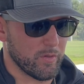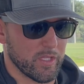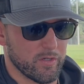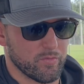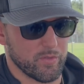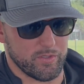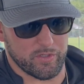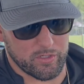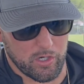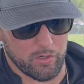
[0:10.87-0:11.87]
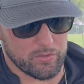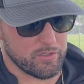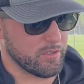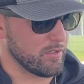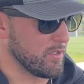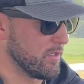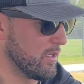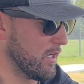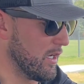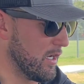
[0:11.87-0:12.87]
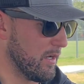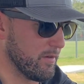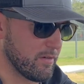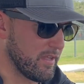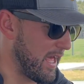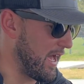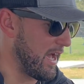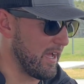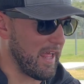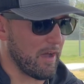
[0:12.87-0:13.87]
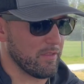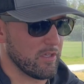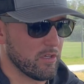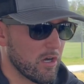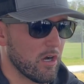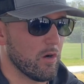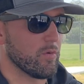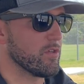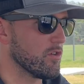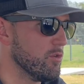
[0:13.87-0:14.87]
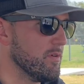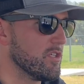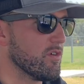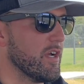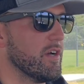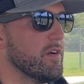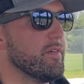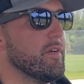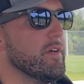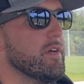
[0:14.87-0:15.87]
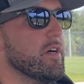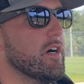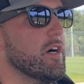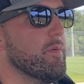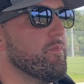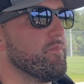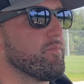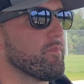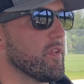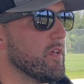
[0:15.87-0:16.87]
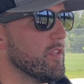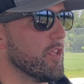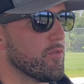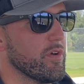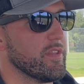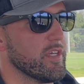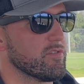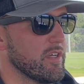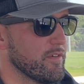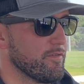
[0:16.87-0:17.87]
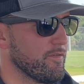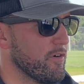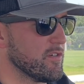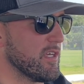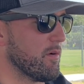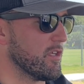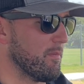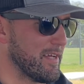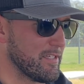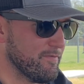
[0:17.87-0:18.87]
whether it's with your coach, your dad, out in the yard with your QB trainer. Um, the three things, right? The first thing I want to talk about is